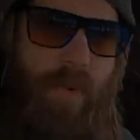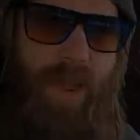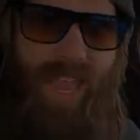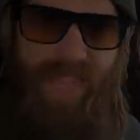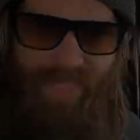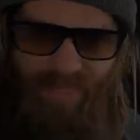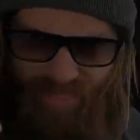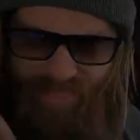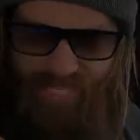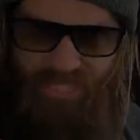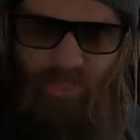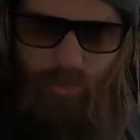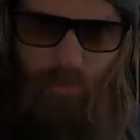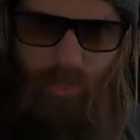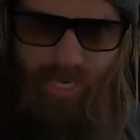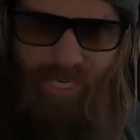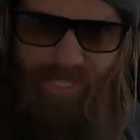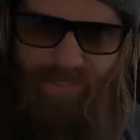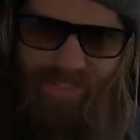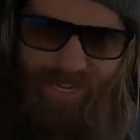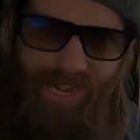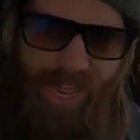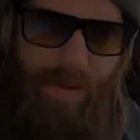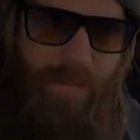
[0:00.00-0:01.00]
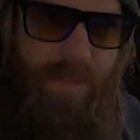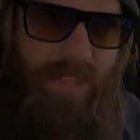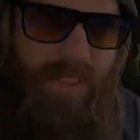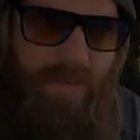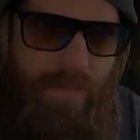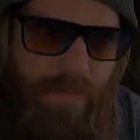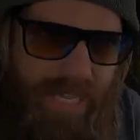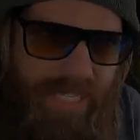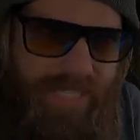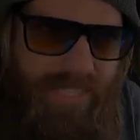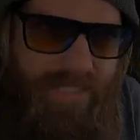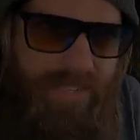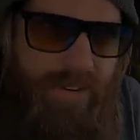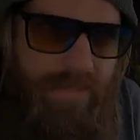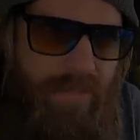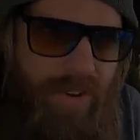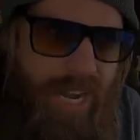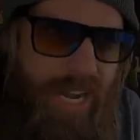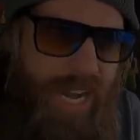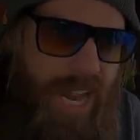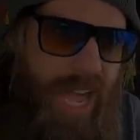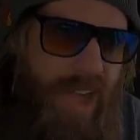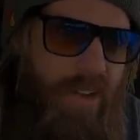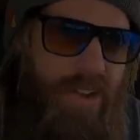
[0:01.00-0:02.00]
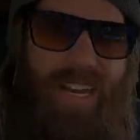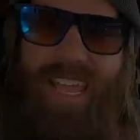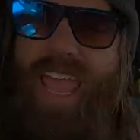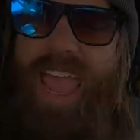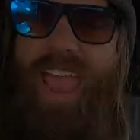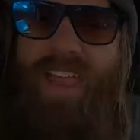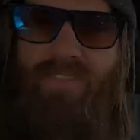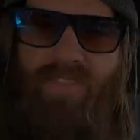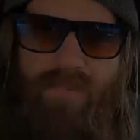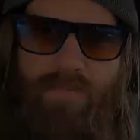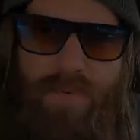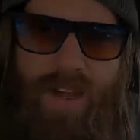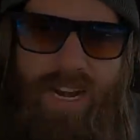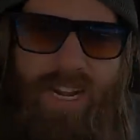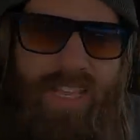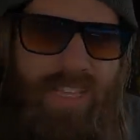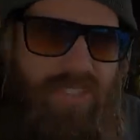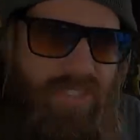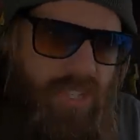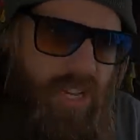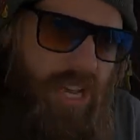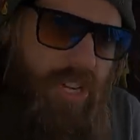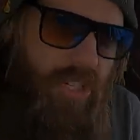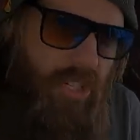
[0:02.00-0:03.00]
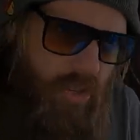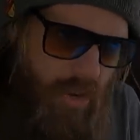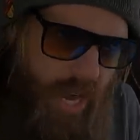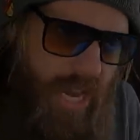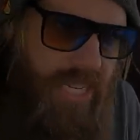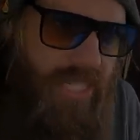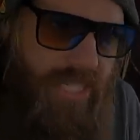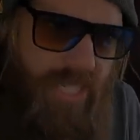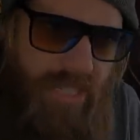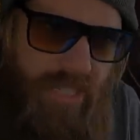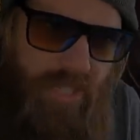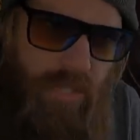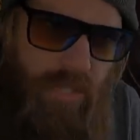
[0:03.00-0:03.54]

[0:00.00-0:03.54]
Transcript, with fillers: then we had this week that I'm in the midst of right now, and everybody has gone crazy